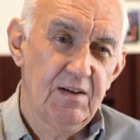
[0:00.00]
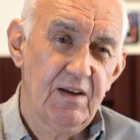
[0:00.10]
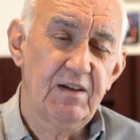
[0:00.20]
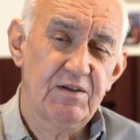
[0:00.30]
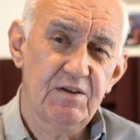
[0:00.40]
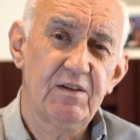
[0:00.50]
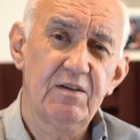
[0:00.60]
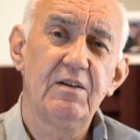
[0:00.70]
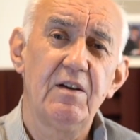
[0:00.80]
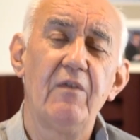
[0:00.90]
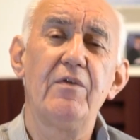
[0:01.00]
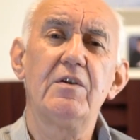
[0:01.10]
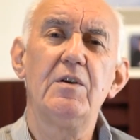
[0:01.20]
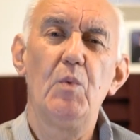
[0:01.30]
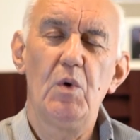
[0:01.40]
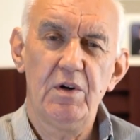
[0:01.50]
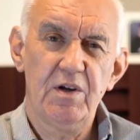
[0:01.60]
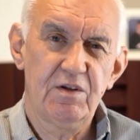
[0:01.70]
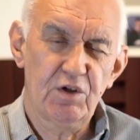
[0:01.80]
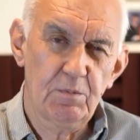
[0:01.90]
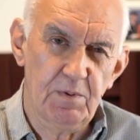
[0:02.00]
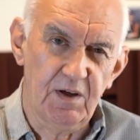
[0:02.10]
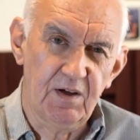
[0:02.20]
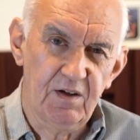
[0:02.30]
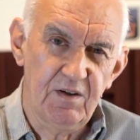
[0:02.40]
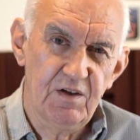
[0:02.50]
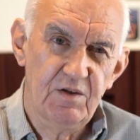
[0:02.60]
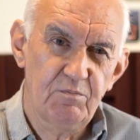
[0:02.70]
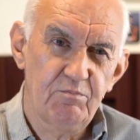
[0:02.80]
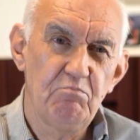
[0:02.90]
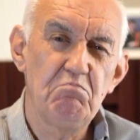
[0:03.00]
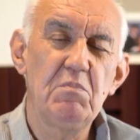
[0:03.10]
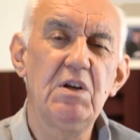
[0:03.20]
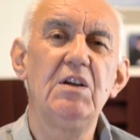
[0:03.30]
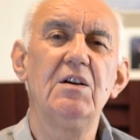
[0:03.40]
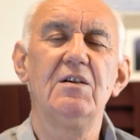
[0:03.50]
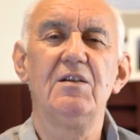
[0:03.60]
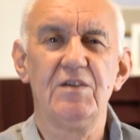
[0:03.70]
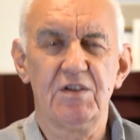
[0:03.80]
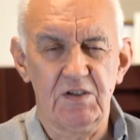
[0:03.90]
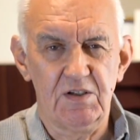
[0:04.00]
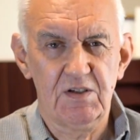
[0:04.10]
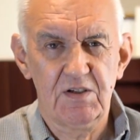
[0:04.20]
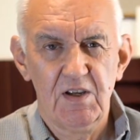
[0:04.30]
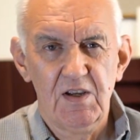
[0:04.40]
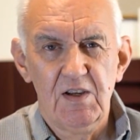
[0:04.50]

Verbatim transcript: that's uh, a very wide topic and there's many answers